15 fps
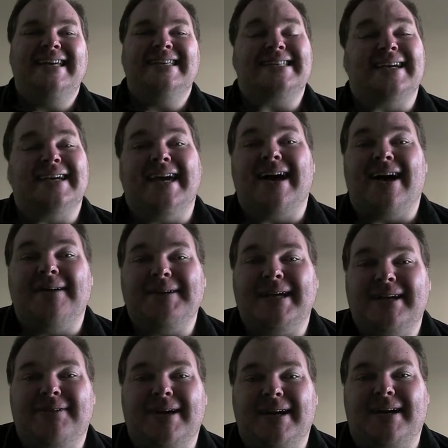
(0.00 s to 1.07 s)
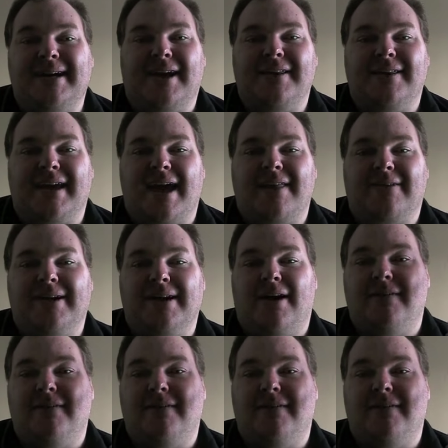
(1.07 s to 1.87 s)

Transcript: so yeah, I'm getting ready to go to the gathering.